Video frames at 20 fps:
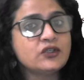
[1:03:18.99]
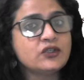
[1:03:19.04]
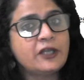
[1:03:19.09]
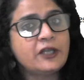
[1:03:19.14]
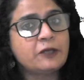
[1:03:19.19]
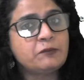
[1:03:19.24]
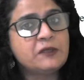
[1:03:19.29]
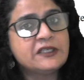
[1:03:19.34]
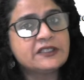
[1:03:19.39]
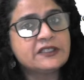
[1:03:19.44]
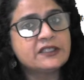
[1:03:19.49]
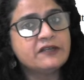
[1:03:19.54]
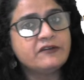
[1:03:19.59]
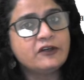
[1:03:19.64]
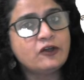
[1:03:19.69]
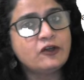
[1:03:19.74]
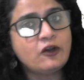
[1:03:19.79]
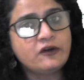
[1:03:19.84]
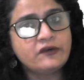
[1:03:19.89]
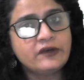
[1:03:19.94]
That means they
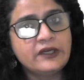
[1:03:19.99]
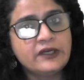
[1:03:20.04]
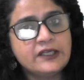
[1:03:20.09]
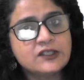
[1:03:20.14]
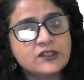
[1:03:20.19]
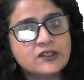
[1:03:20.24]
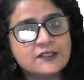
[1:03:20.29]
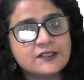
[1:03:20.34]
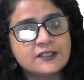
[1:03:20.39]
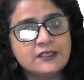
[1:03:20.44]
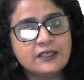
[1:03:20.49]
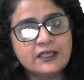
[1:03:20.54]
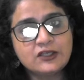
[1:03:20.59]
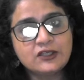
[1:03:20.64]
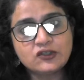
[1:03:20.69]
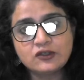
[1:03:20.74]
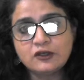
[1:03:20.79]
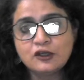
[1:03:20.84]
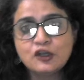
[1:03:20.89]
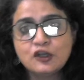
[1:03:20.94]
were not religious in
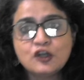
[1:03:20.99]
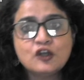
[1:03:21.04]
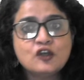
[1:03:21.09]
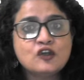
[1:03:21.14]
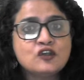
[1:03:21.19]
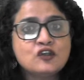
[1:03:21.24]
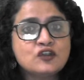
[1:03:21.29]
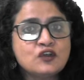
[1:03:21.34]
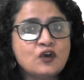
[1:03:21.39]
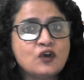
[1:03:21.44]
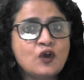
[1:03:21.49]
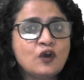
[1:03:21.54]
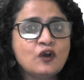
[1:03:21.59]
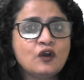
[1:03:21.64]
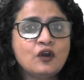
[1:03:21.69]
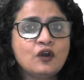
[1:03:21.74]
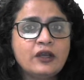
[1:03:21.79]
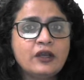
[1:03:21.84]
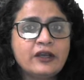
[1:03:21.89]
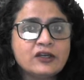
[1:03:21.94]
nature.
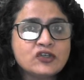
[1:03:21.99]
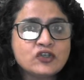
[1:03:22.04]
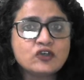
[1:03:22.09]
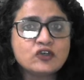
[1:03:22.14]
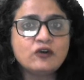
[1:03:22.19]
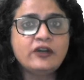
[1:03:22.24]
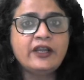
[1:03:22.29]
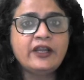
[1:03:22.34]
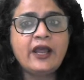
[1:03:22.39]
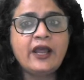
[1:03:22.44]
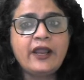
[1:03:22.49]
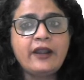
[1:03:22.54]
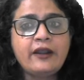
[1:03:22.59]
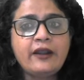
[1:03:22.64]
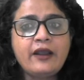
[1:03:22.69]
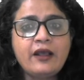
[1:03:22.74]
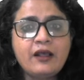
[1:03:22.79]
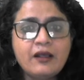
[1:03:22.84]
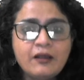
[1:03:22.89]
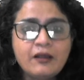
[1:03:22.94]
So, controlling
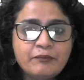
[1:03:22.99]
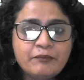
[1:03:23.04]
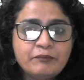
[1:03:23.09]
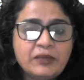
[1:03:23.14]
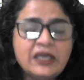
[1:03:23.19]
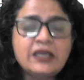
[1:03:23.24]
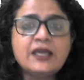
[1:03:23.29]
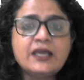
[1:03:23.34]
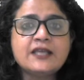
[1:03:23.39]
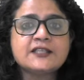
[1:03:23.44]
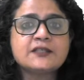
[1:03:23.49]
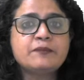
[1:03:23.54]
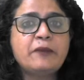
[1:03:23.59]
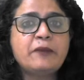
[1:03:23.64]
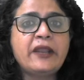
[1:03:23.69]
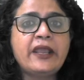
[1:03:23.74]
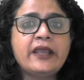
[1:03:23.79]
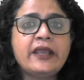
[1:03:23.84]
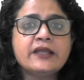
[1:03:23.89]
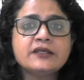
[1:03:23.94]
idea being
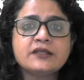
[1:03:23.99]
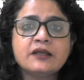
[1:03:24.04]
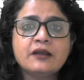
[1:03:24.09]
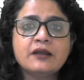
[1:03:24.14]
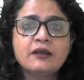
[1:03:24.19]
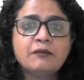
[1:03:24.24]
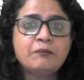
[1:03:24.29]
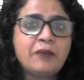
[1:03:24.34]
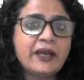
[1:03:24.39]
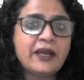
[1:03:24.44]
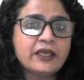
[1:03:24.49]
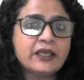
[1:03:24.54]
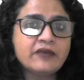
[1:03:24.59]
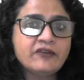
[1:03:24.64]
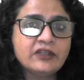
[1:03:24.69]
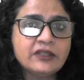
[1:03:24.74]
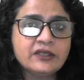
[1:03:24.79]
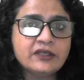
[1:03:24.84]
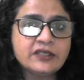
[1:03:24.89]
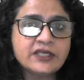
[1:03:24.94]
explained by
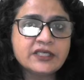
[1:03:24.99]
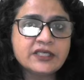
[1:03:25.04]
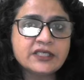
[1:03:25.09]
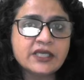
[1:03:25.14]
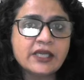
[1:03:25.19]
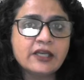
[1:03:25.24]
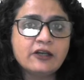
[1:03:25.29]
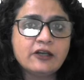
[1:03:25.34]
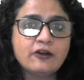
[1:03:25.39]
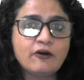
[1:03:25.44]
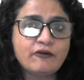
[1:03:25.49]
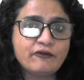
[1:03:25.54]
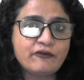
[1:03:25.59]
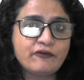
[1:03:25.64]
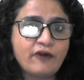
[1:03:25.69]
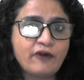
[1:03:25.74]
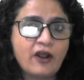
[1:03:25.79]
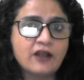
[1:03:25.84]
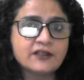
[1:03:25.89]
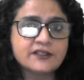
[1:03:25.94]
giving the detail of
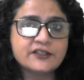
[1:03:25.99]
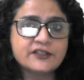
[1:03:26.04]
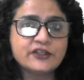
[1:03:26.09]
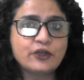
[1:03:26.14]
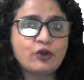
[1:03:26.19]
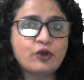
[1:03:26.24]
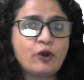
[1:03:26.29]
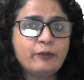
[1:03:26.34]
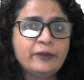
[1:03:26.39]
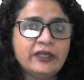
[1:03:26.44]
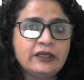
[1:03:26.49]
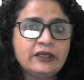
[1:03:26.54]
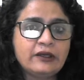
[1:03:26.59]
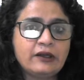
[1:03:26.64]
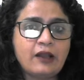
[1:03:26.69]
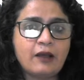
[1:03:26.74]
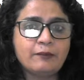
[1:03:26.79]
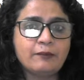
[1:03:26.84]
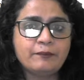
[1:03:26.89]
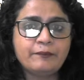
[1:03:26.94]
France, Jacobin
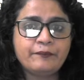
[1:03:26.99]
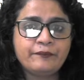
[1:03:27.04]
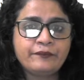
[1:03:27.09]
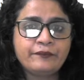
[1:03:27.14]
Club.